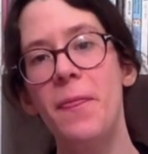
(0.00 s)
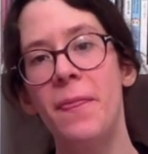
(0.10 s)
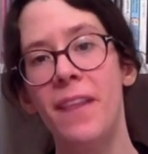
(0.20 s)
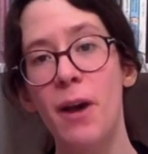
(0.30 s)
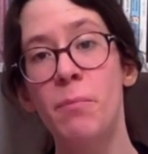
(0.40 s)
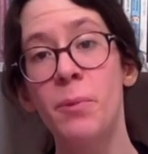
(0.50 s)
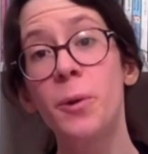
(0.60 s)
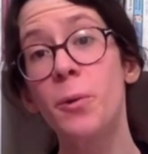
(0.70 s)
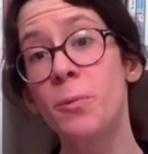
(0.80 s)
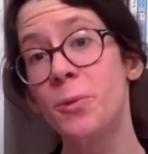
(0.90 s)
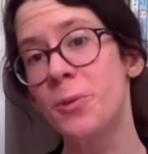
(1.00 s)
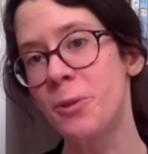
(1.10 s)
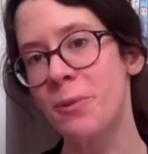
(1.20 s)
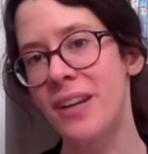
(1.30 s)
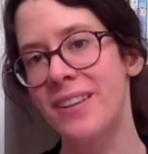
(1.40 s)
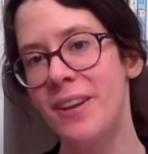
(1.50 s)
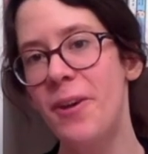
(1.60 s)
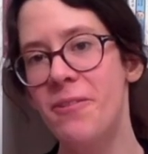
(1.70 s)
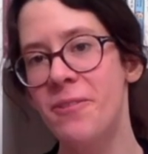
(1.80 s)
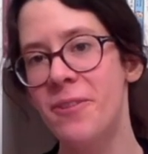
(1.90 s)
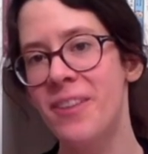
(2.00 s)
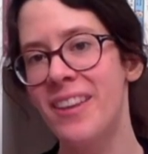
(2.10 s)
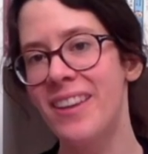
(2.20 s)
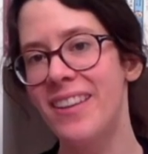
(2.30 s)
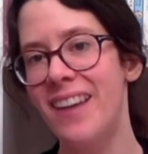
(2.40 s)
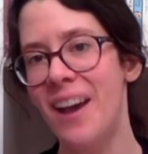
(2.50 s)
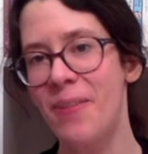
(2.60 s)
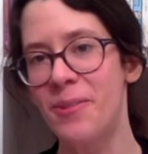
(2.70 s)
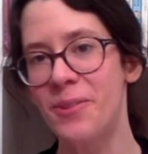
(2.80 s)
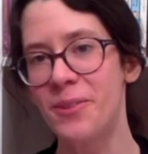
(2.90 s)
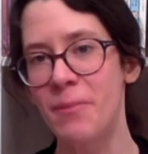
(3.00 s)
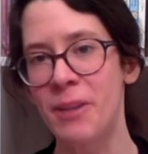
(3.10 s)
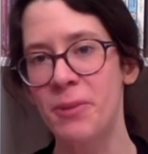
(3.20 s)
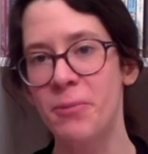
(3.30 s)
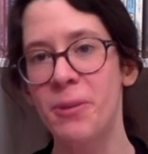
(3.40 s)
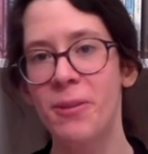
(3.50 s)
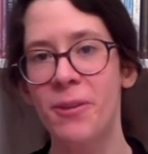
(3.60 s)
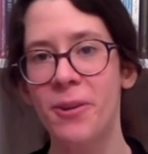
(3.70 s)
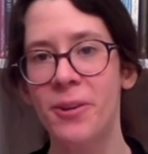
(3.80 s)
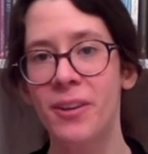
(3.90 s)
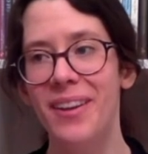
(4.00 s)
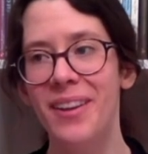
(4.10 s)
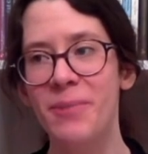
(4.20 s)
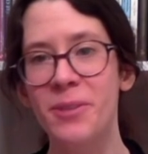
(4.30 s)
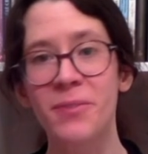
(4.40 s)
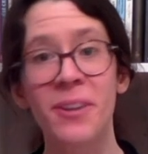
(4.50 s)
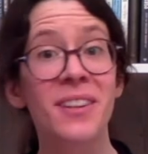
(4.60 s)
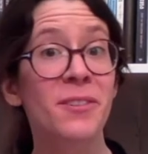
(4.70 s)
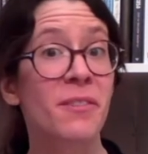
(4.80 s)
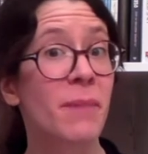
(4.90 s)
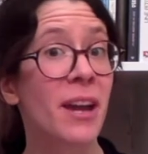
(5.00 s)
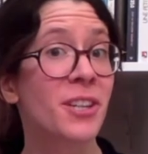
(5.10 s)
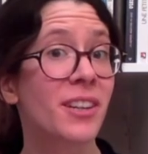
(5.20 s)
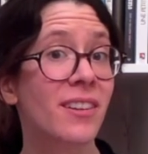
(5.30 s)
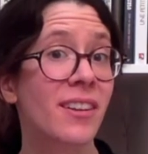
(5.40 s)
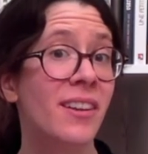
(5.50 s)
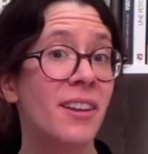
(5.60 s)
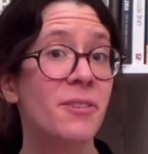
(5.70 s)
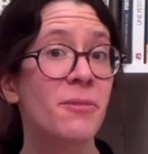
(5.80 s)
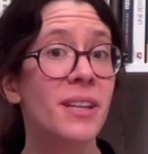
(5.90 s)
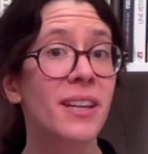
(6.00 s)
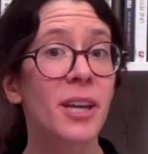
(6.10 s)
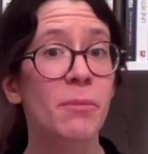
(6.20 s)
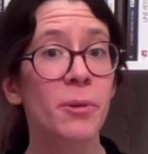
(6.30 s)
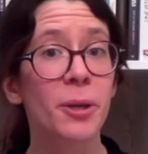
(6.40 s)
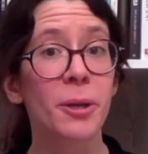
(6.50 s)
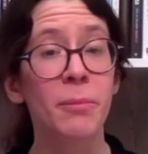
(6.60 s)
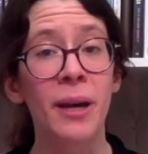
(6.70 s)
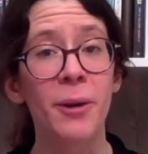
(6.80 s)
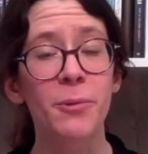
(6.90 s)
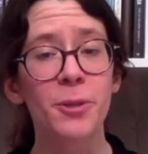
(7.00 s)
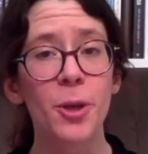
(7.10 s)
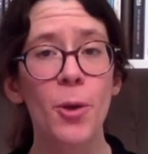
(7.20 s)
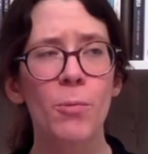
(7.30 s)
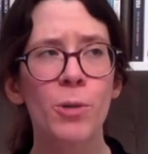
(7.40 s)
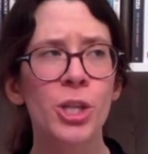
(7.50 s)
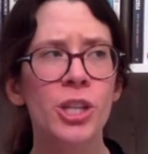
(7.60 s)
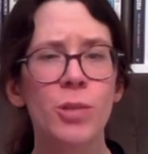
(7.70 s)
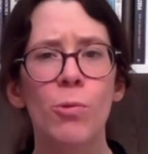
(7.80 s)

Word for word: that book was also read for the Owls Magical Readathon. It was for History of Magic. You had to read a book about witches